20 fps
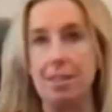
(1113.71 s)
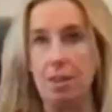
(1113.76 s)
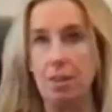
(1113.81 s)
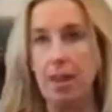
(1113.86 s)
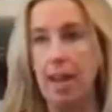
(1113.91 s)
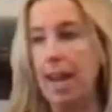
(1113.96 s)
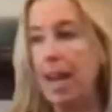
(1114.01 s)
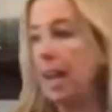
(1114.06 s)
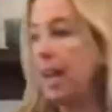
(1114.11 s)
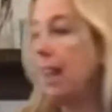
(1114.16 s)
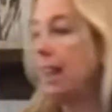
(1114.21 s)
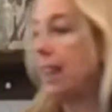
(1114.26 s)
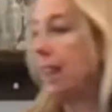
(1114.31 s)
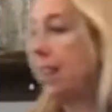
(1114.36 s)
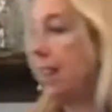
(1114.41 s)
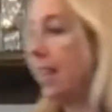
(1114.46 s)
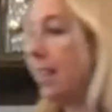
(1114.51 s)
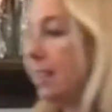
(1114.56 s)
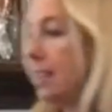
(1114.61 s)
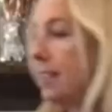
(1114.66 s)
Okay,
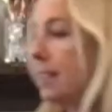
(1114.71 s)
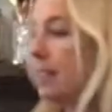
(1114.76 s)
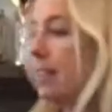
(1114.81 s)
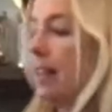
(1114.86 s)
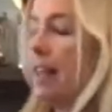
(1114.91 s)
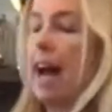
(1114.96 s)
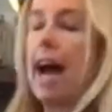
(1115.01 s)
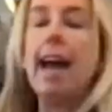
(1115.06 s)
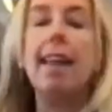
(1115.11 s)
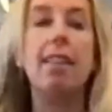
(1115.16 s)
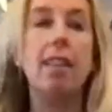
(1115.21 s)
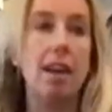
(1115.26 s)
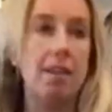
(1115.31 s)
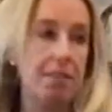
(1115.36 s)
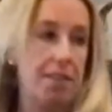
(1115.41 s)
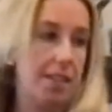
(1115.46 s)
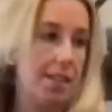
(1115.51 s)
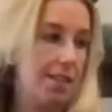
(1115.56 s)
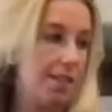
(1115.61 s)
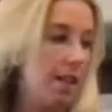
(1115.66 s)
I love
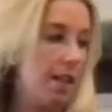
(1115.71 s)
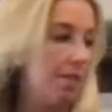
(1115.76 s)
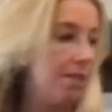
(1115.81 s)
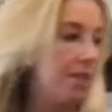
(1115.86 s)
this stuff,